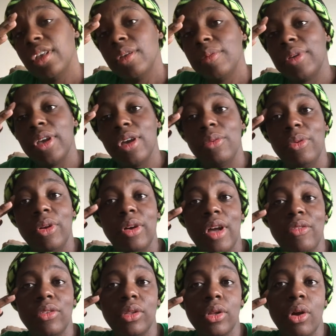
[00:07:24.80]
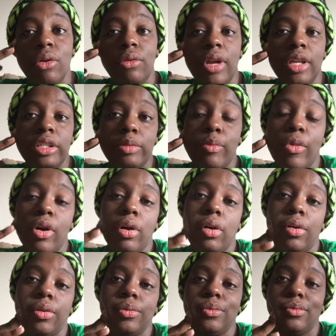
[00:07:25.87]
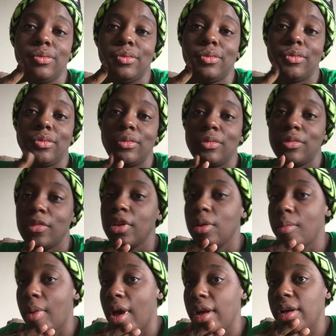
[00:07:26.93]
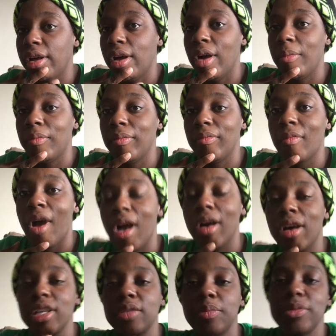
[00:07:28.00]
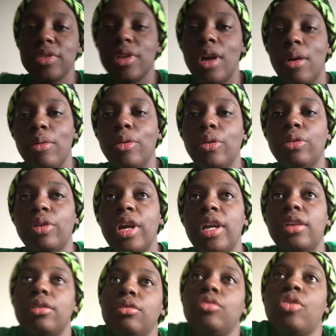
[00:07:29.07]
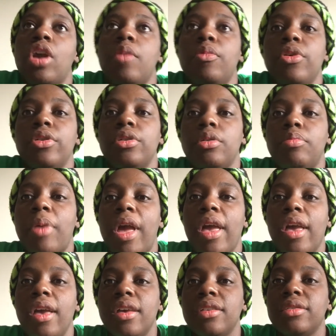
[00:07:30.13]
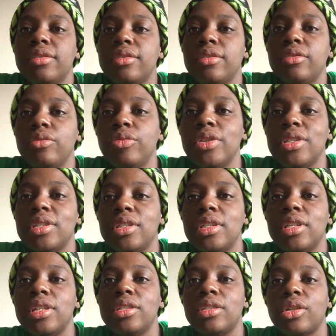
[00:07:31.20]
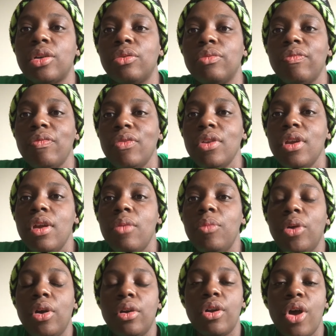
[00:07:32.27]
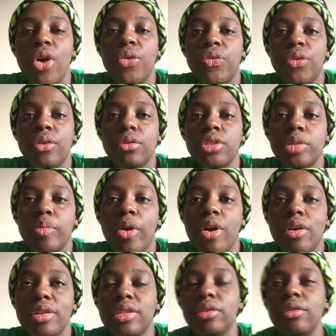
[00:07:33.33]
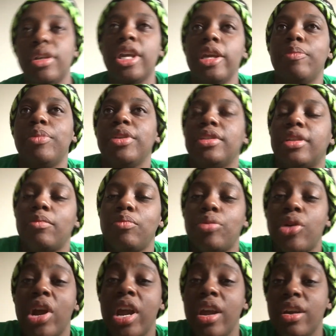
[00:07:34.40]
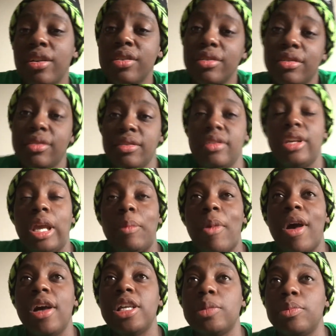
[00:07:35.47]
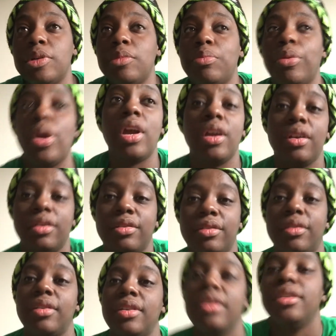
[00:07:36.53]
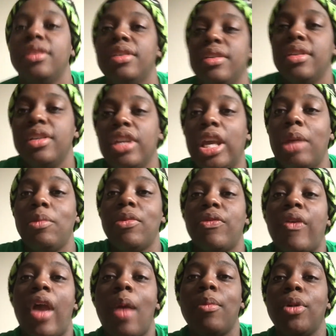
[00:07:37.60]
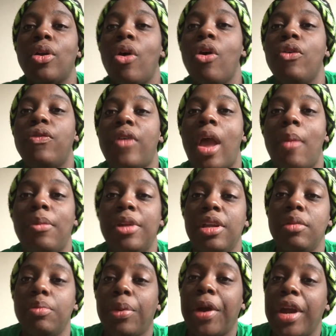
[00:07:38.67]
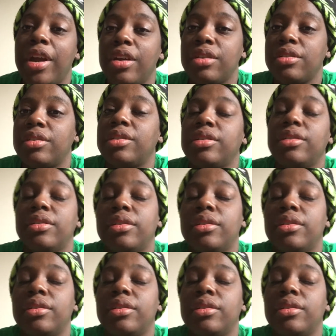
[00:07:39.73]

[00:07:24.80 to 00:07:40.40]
Yeah, we're gonna have a long day tomorrow. My husband's great grandmother passed recently, so we're gonna have a funeral tomorrow. So keep us in prayers. Keep my husband in prayers. Keep the whole family in prayers.